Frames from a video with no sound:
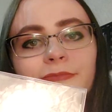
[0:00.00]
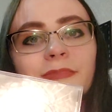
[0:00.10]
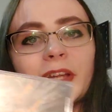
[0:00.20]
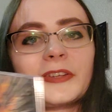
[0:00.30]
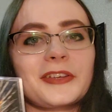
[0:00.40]

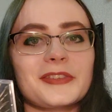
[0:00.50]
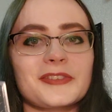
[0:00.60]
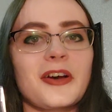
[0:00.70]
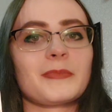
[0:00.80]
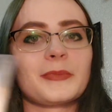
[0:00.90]
But I like
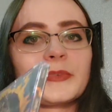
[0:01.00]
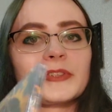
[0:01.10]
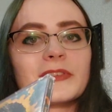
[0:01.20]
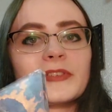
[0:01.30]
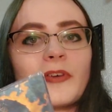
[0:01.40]
this album,
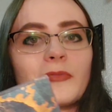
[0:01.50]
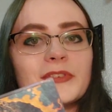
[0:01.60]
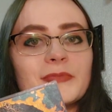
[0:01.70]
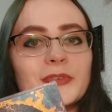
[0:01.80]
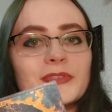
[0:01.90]
and it
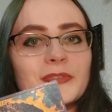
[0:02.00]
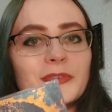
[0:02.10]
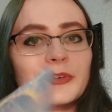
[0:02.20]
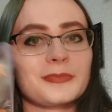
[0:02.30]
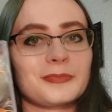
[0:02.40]
always feels so
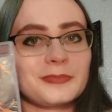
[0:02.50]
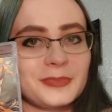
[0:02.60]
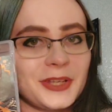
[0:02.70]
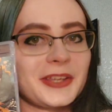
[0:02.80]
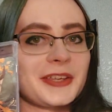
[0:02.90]
good
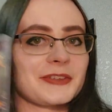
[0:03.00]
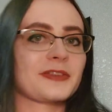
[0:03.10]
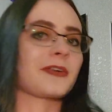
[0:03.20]
playing it in the